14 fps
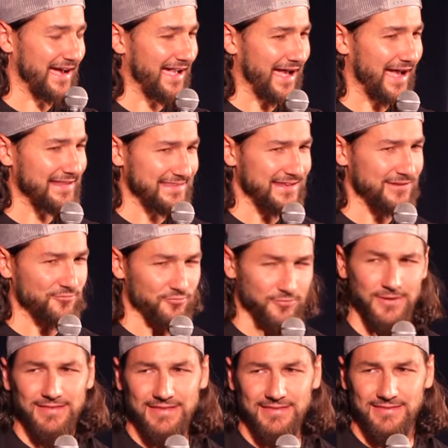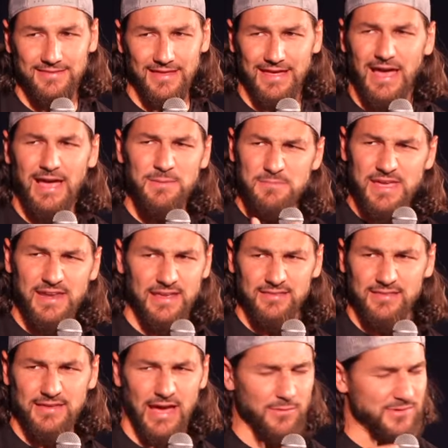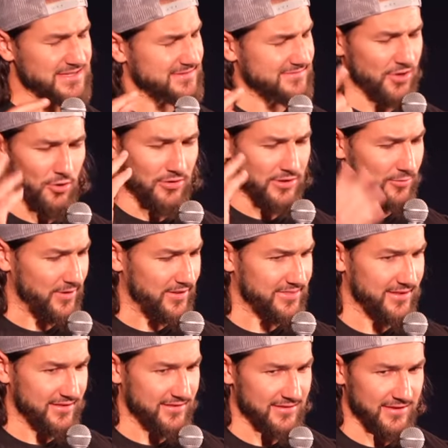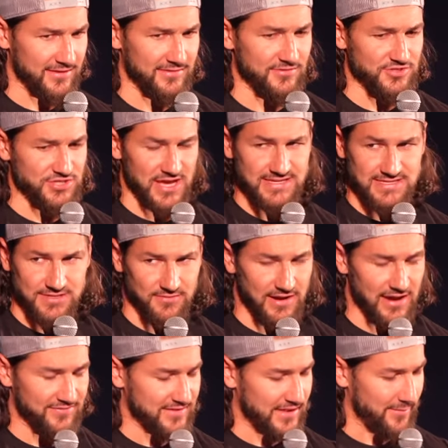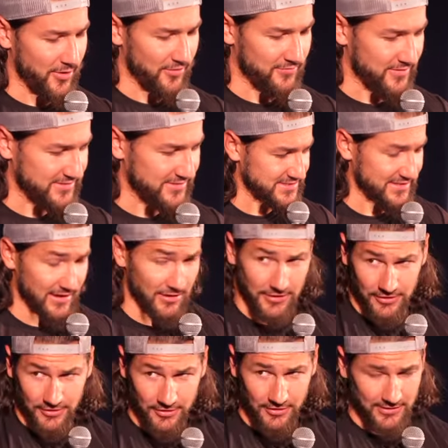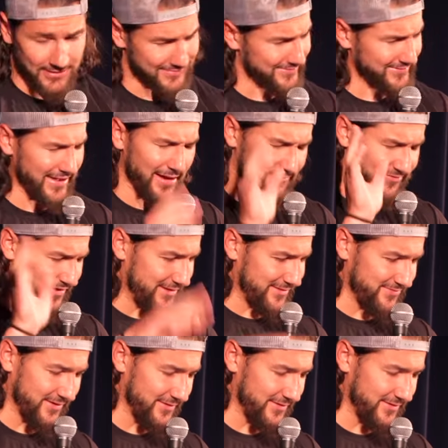I didn't really, like, I was totally with it, and Jess, the ref, came over, said, are you good? And yeah, I'm fine.